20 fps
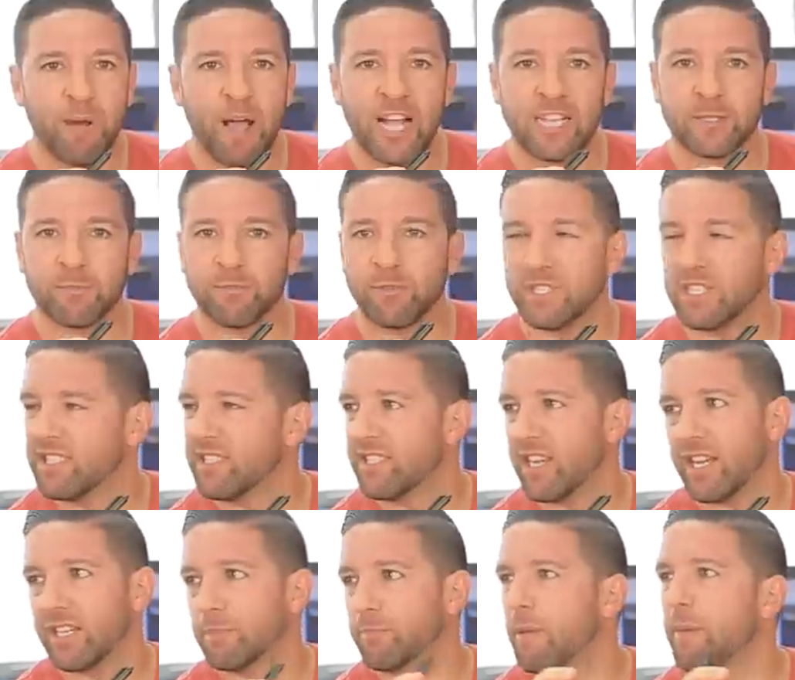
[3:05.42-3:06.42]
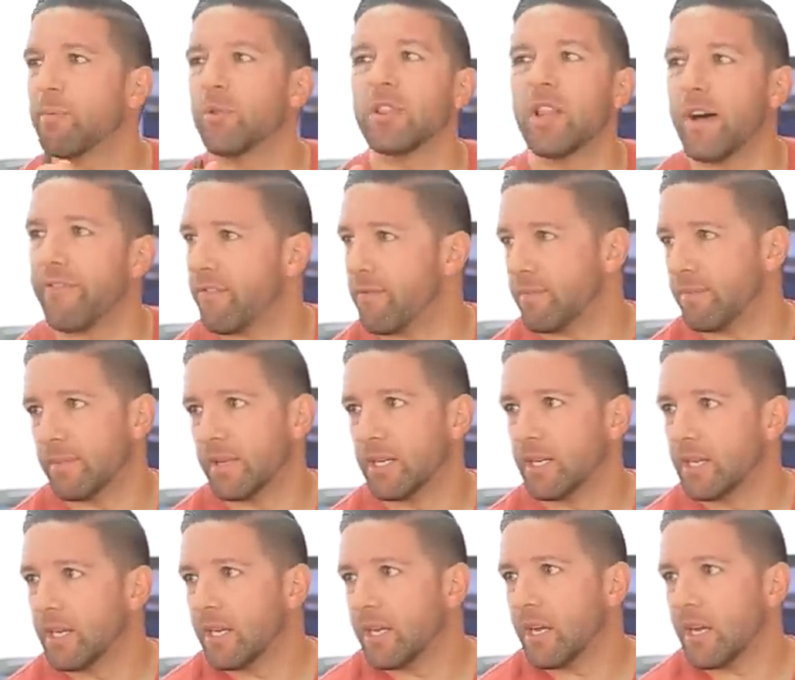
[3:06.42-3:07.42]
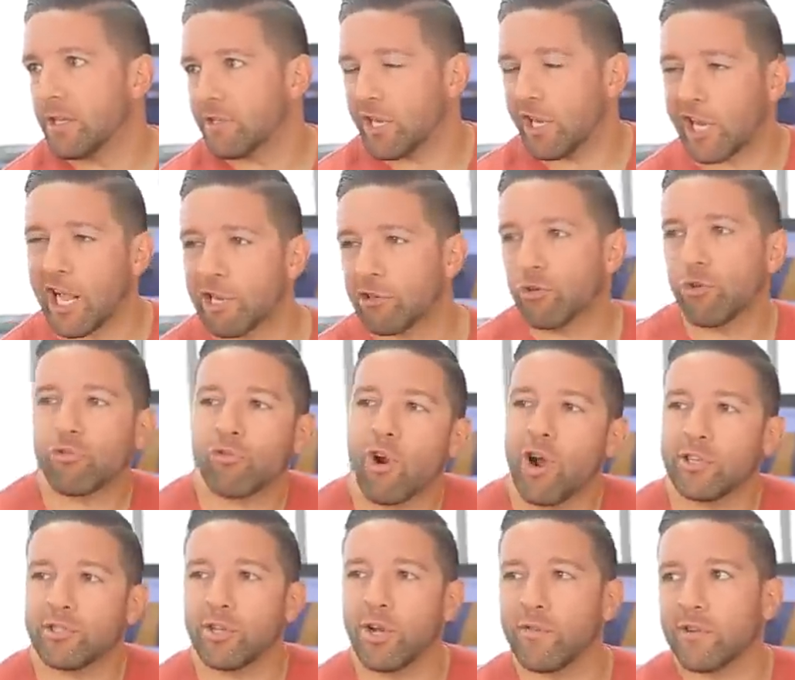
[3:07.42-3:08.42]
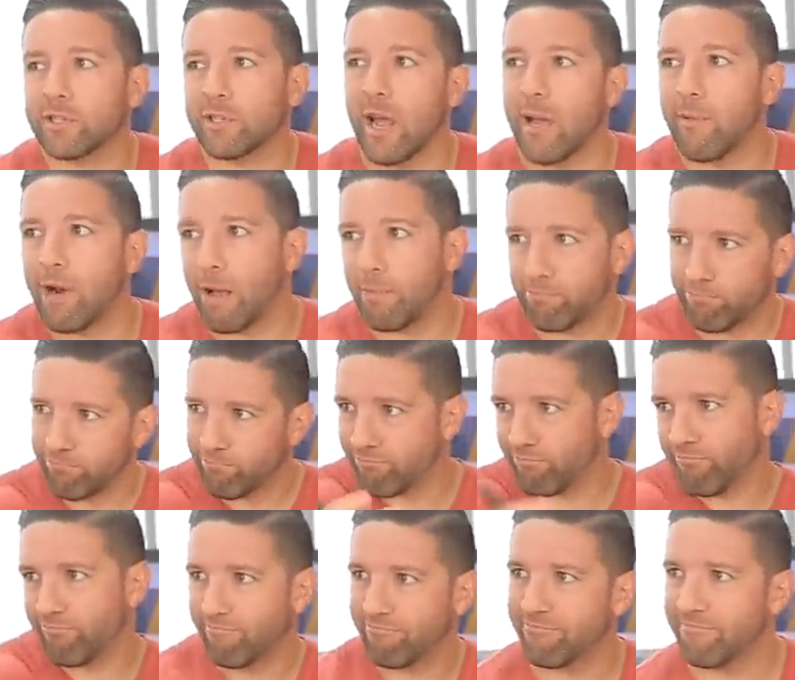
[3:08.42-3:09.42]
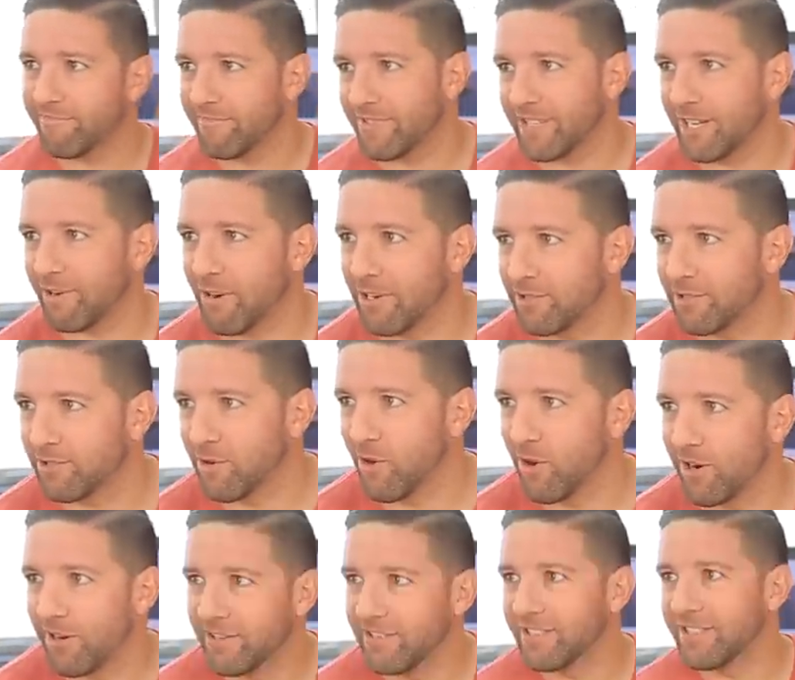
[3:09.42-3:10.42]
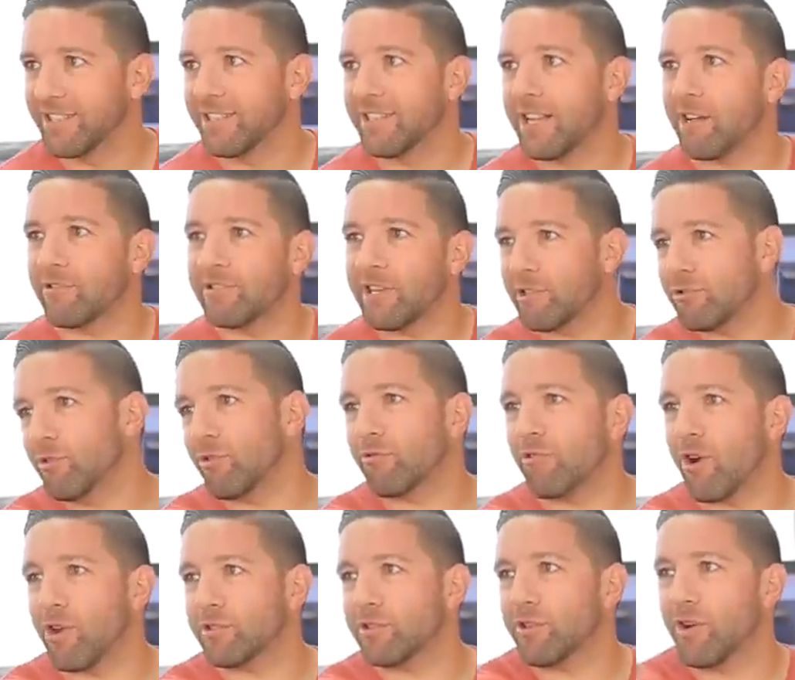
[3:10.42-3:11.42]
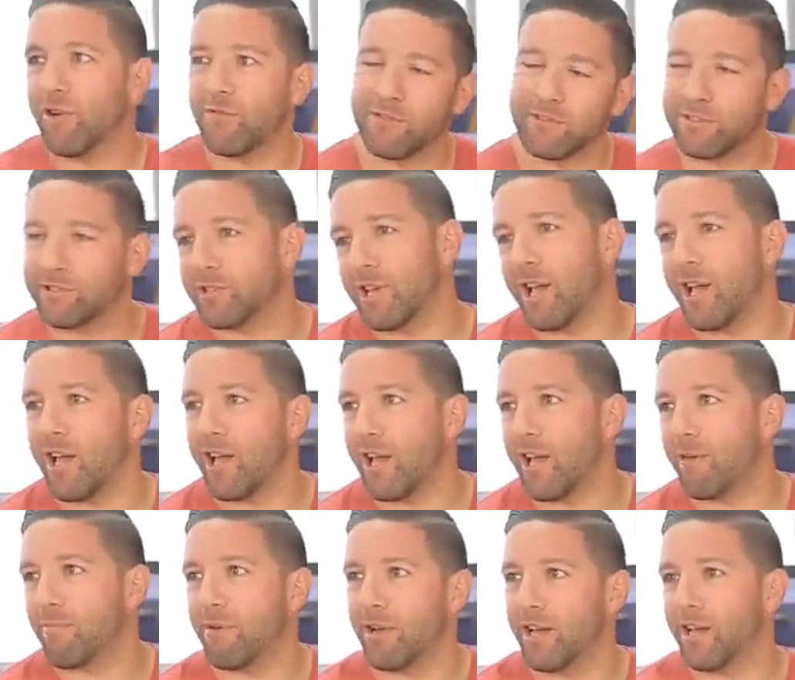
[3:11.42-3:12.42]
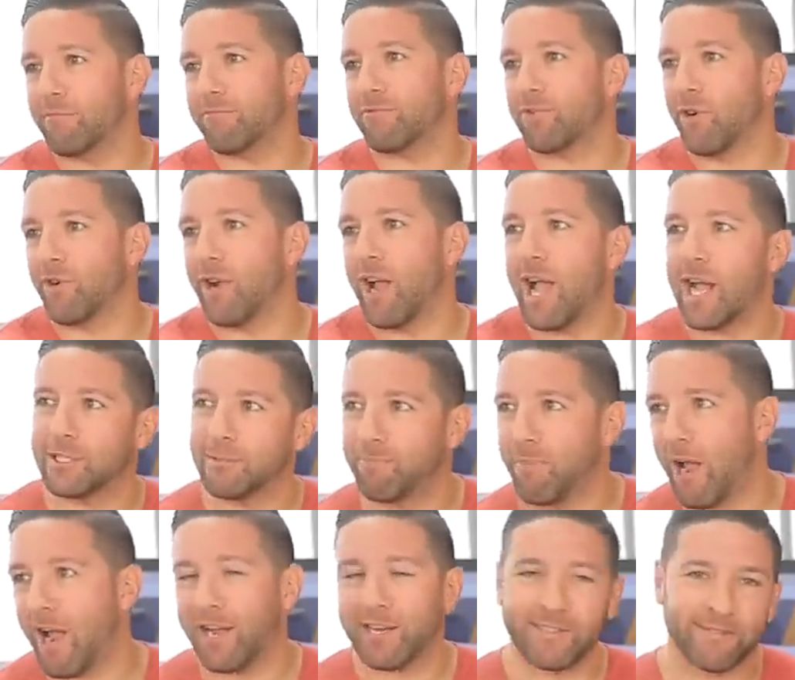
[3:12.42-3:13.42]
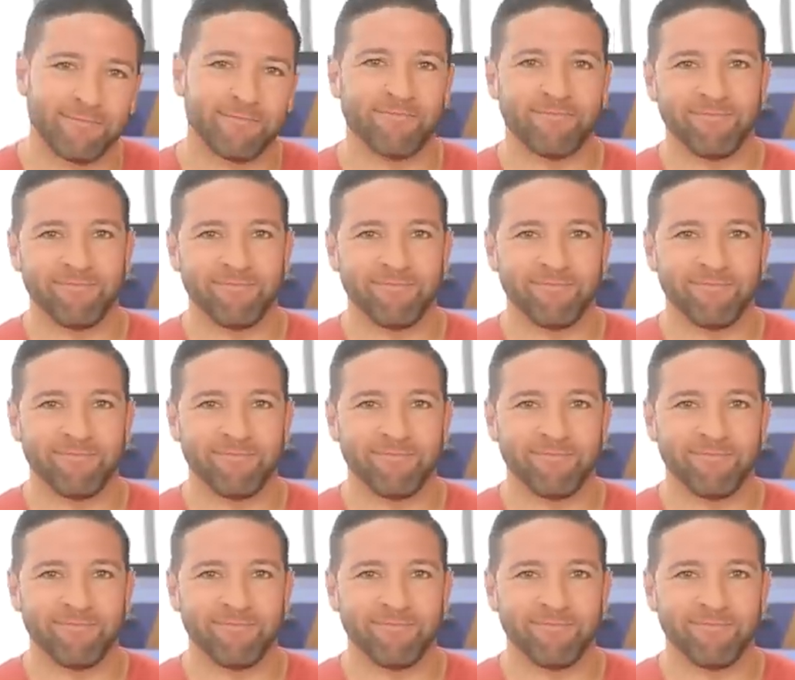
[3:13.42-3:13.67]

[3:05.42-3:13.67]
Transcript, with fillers: possible these days. People love them. It's like, I got two crossovers coming up. It's like you're at a store. Yeah. I'll take two crossovers, uh, but throw in a hatchback.